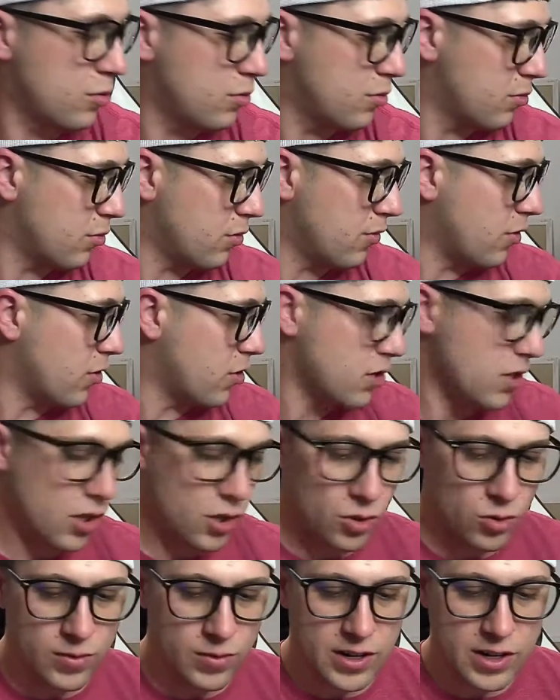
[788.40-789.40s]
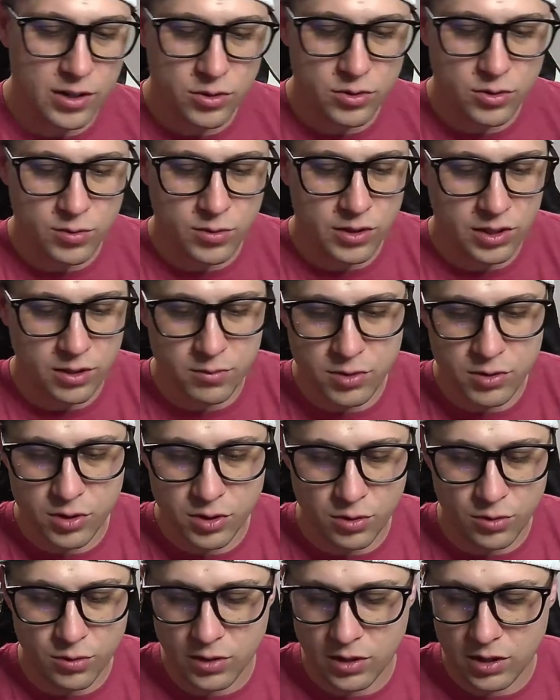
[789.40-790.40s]
reverse hollow rares when it comes
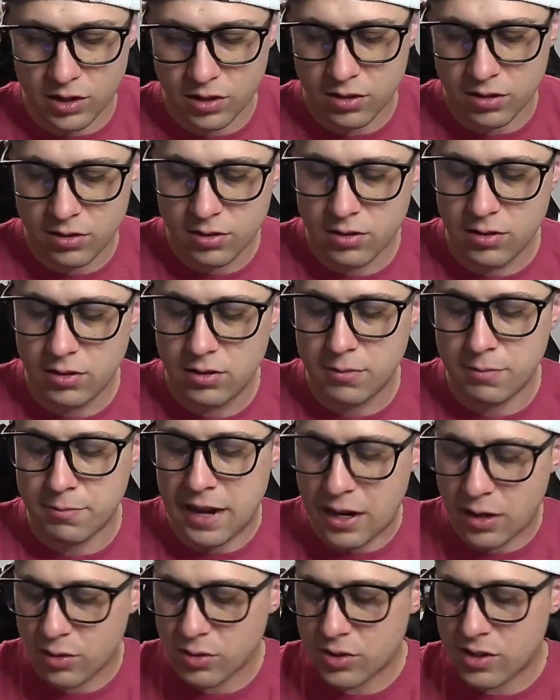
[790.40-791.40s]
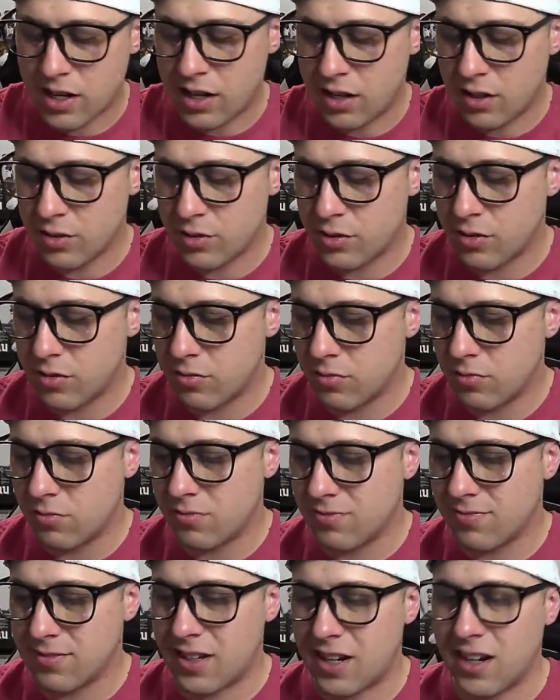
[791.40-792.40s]
to uh, Battle Styles.
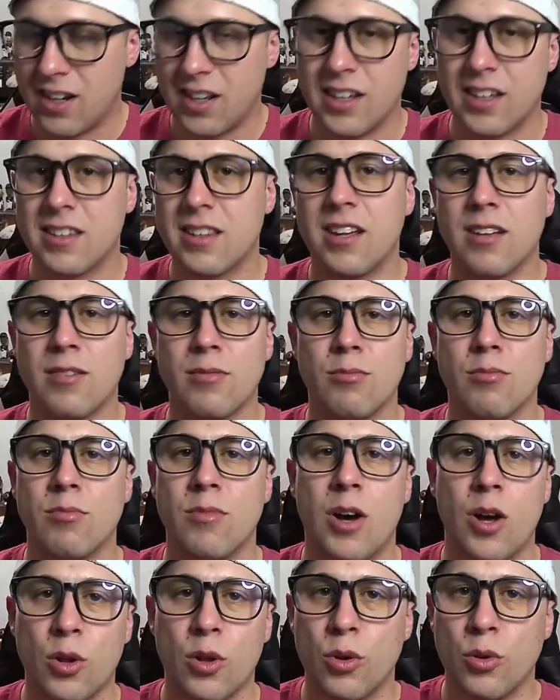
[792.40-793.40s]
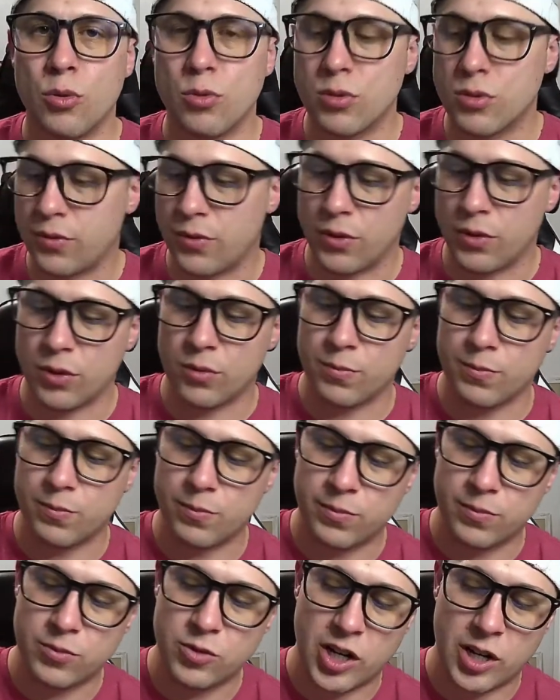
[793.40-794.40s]
Kind of like the hollows for
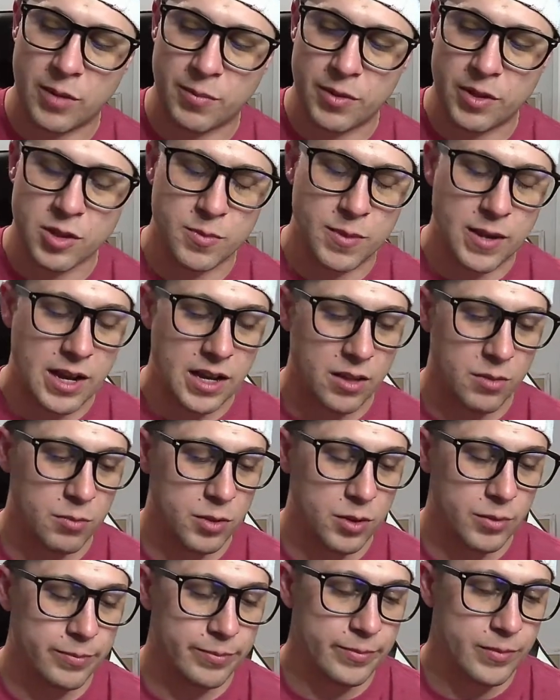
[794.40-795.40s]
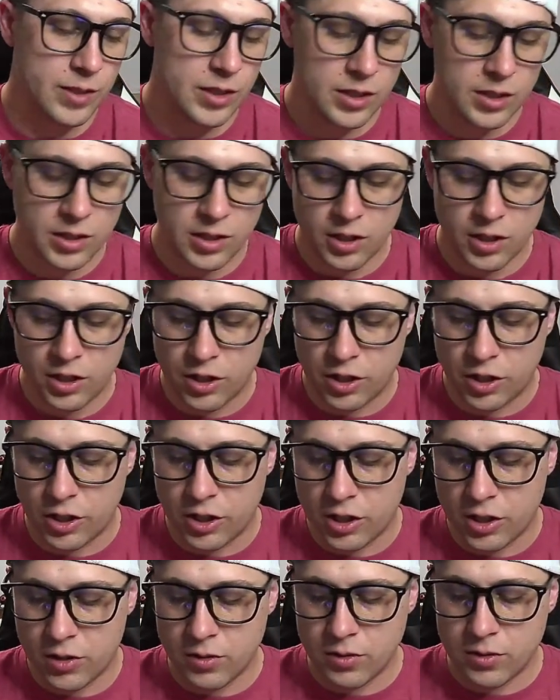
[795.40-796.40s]
Champion's Path, but you
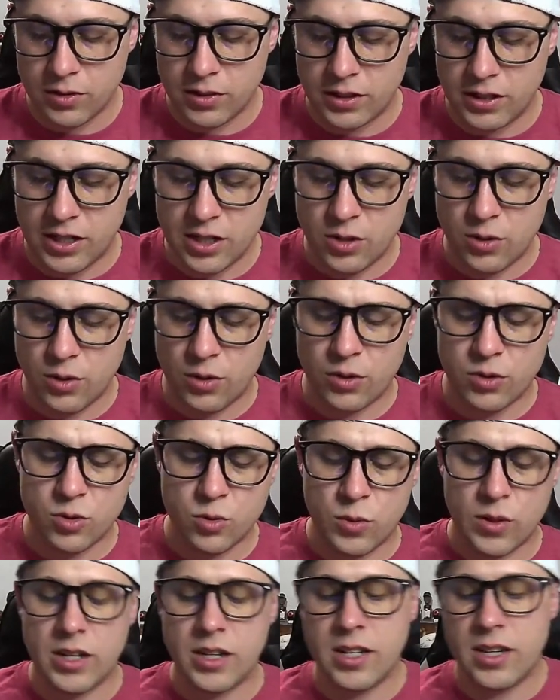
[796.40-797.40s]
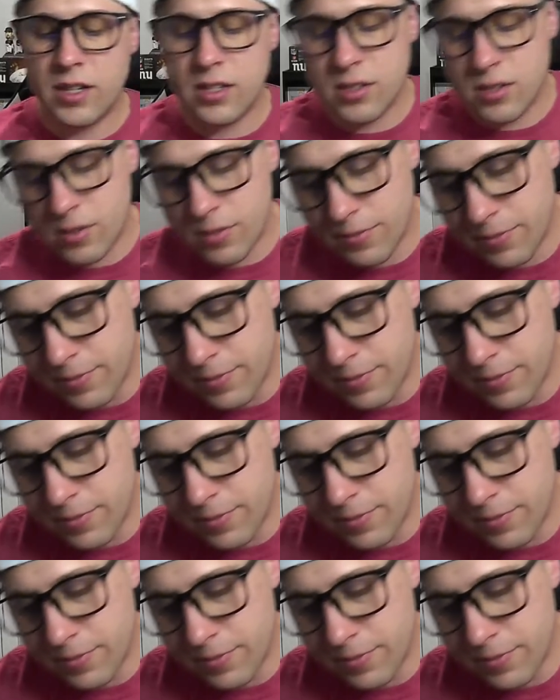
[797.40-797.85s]
know. Is what it is.